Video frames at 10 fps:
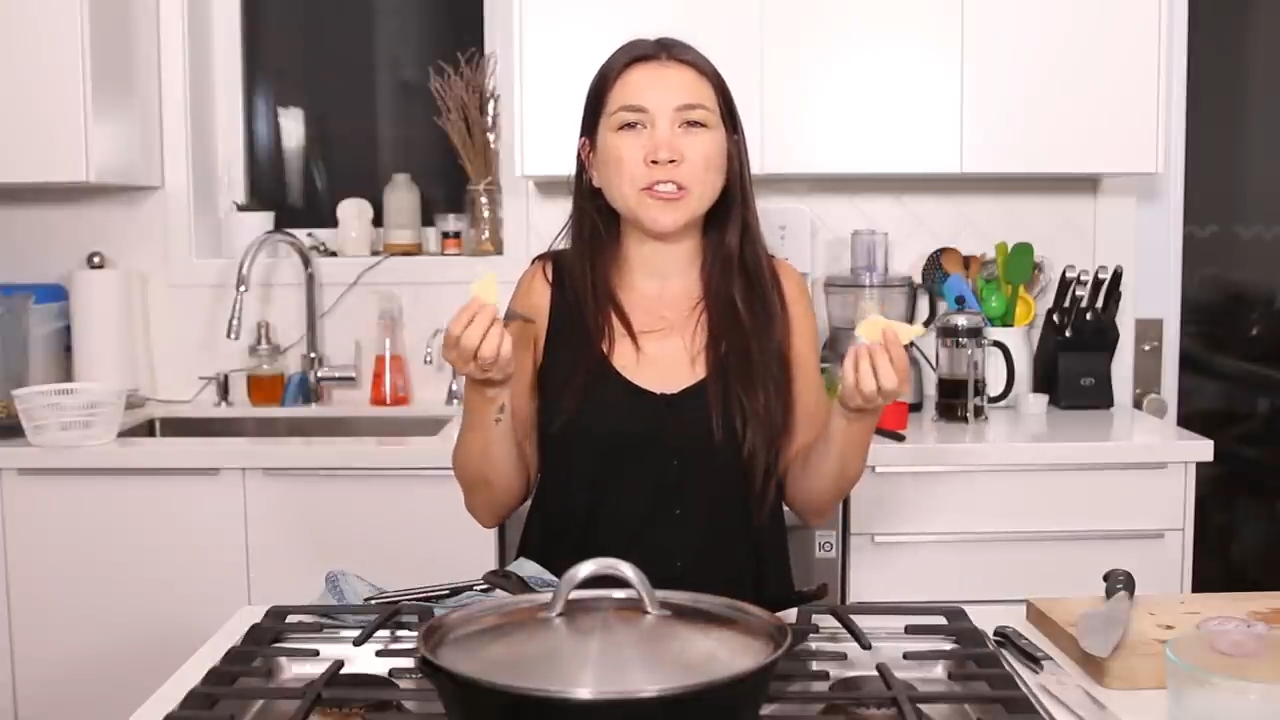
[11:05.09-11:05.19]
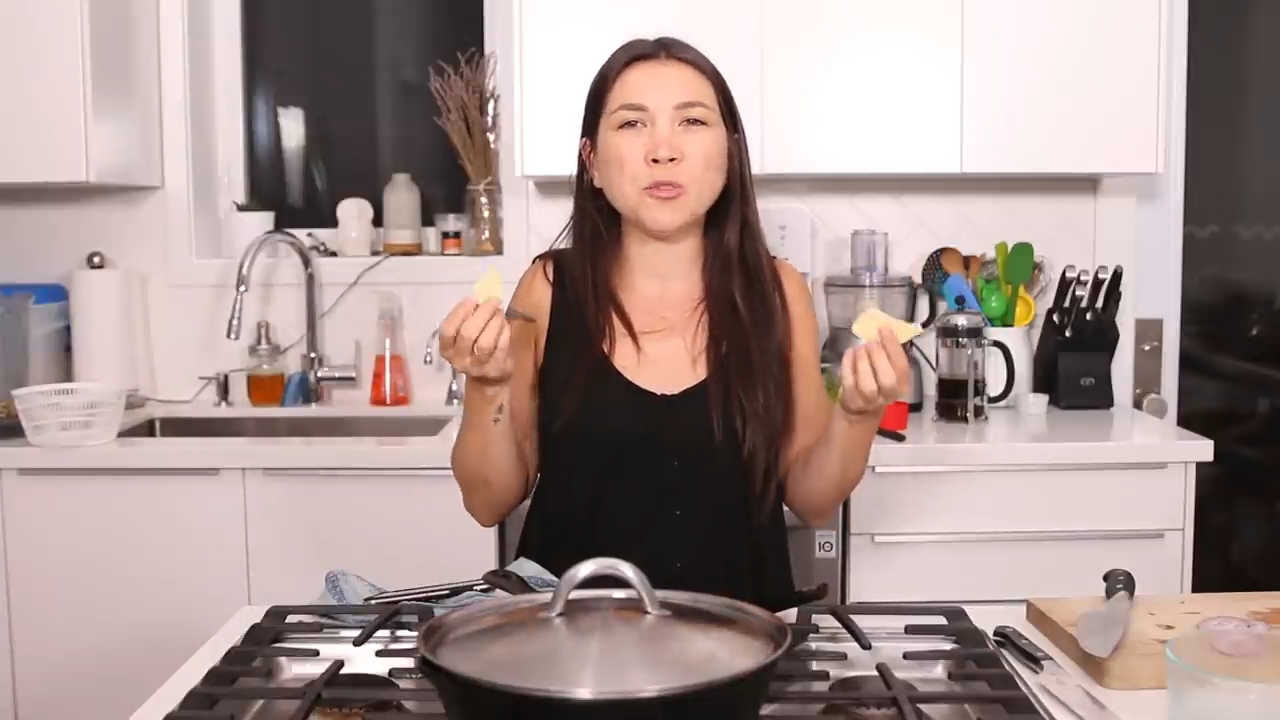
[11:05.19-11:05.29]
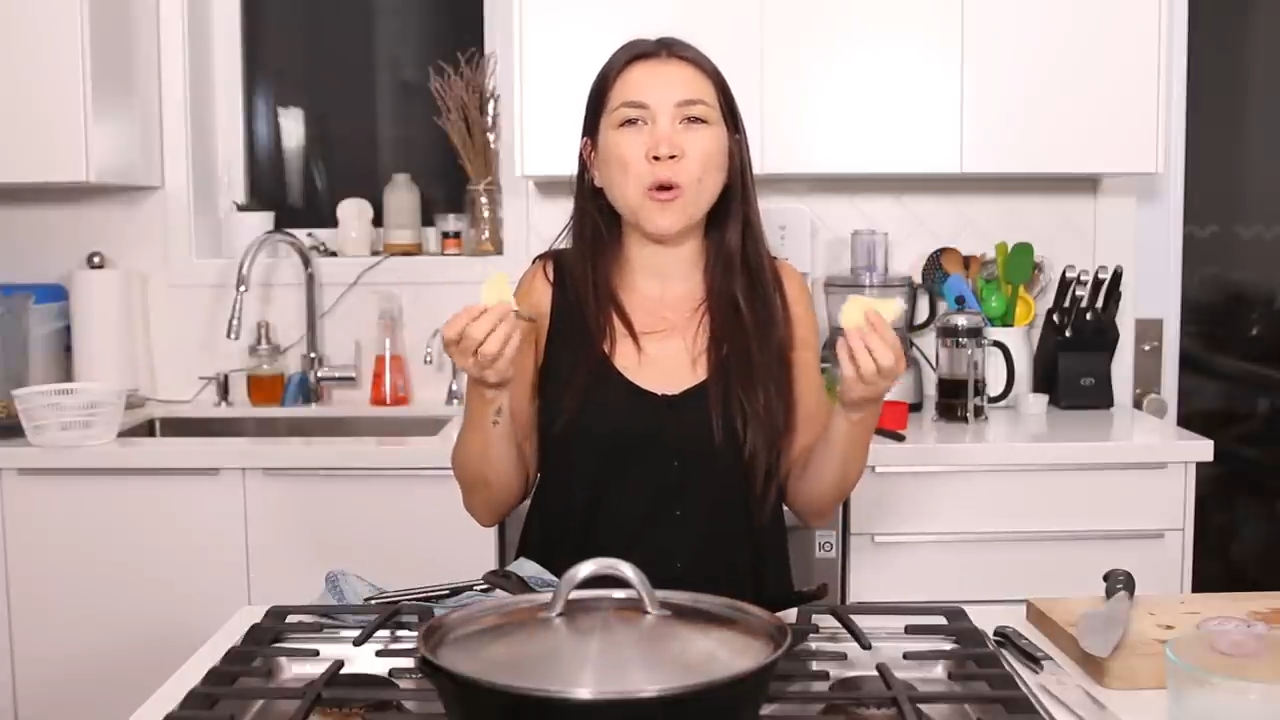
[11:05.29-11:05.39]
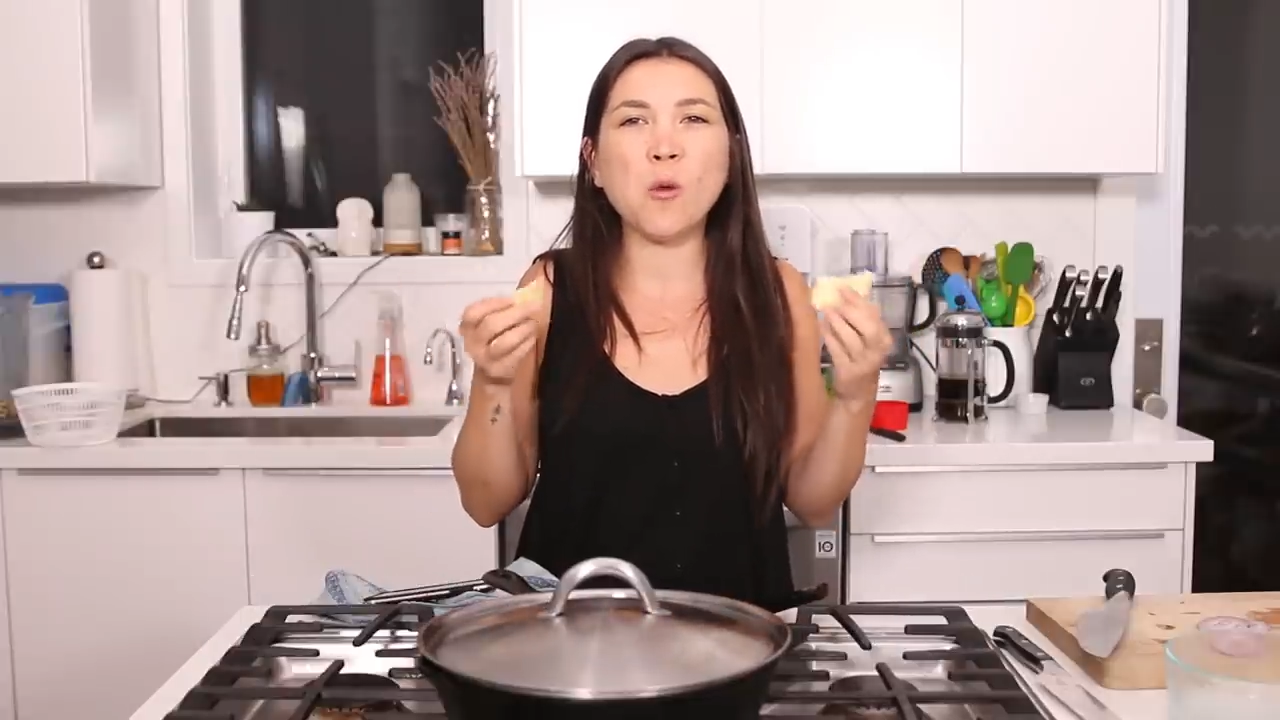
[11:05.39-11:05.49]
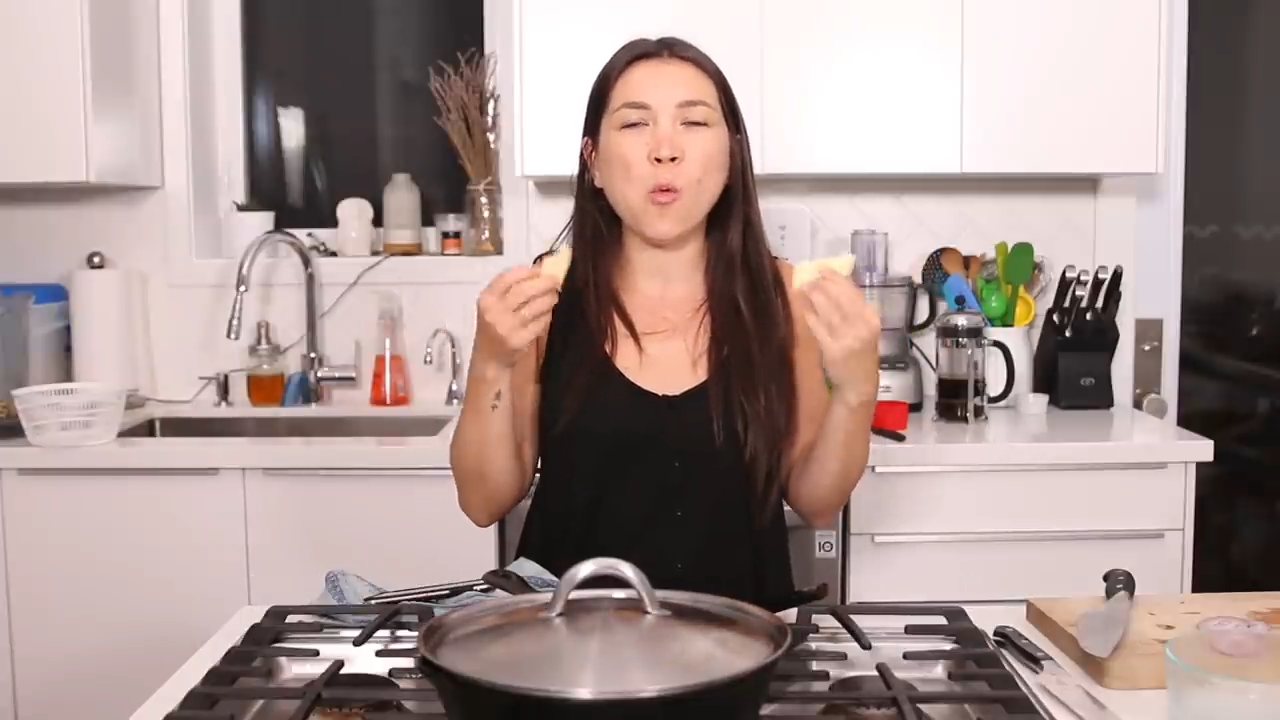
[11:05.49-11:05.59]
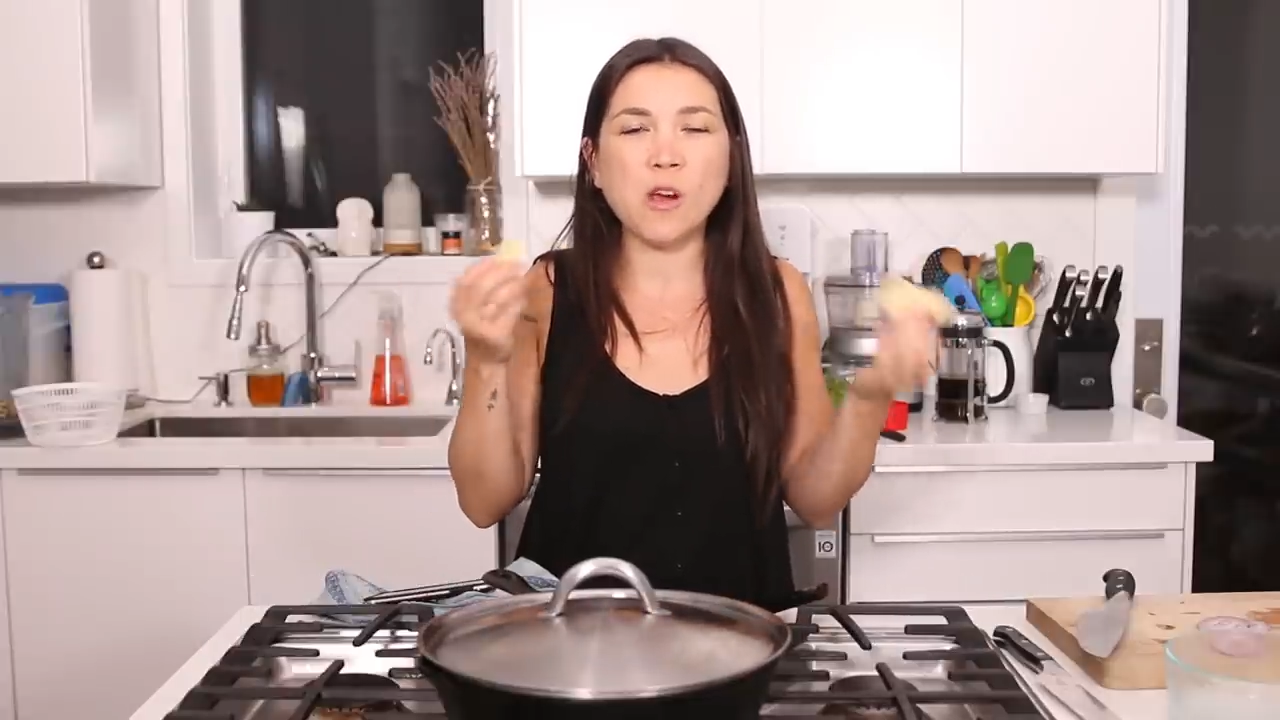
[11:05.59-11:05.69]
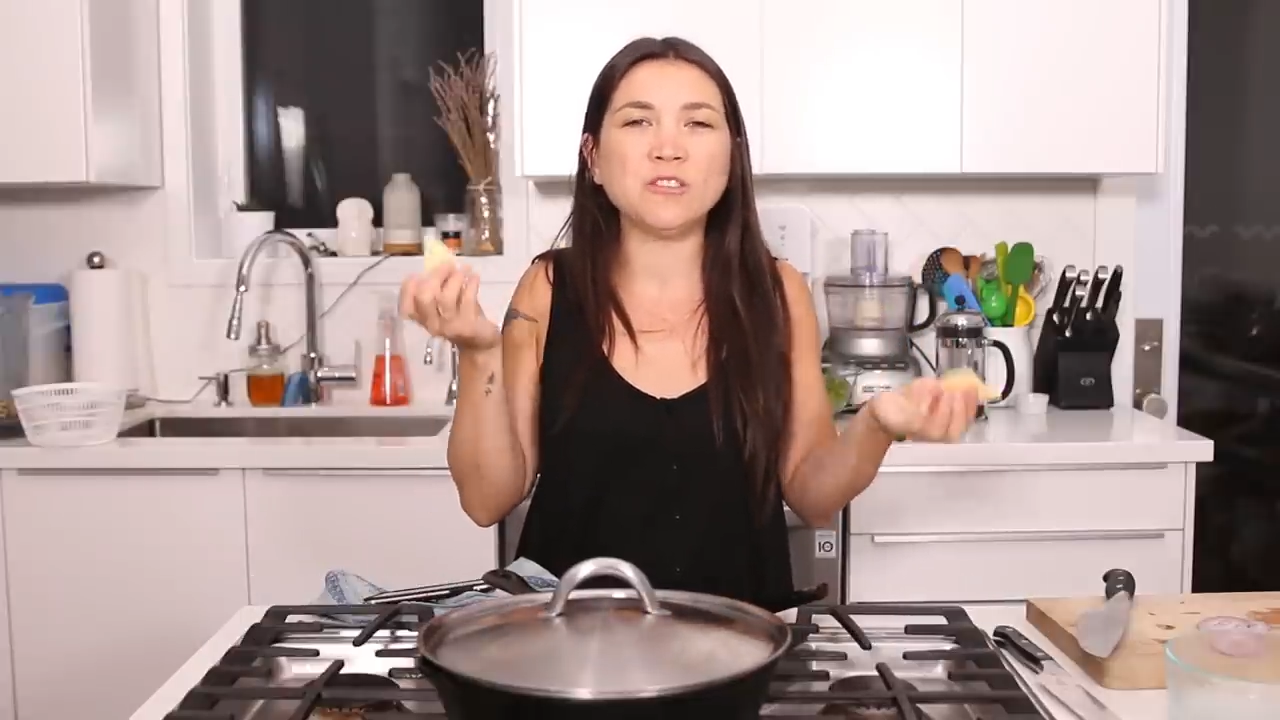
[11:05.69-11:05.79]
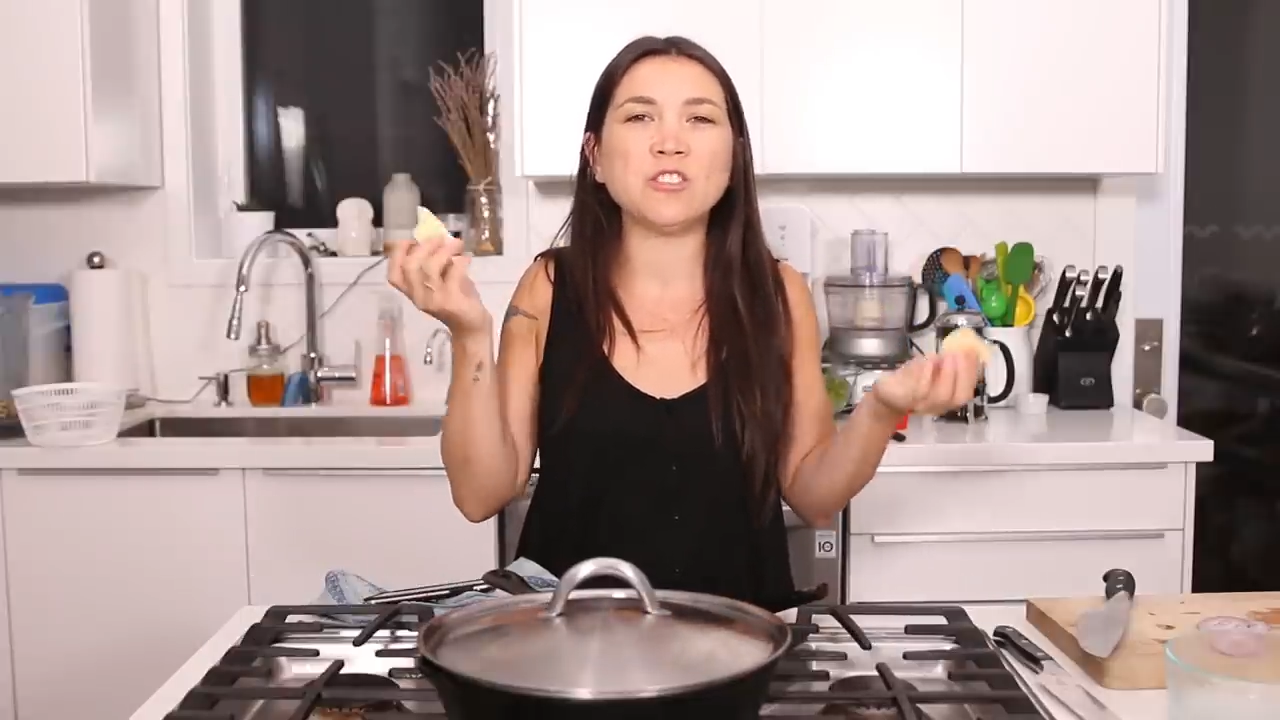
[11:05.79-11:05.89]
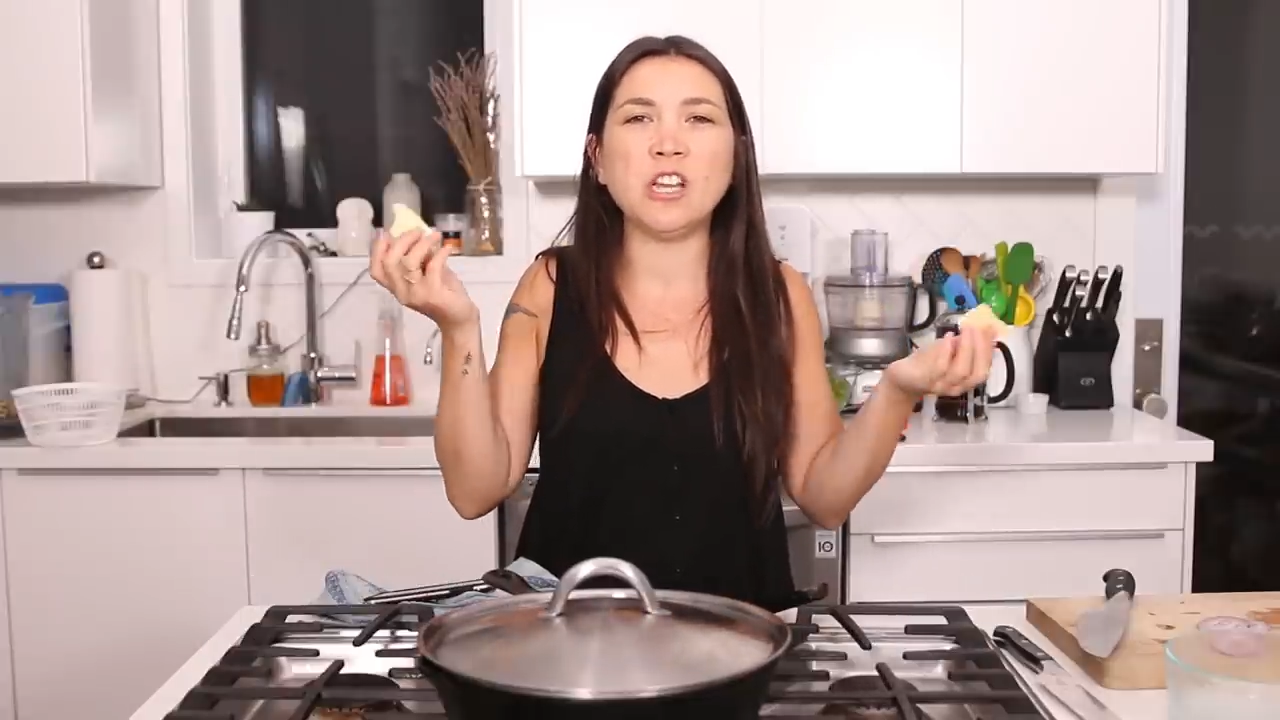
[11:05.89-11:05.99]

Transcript: store one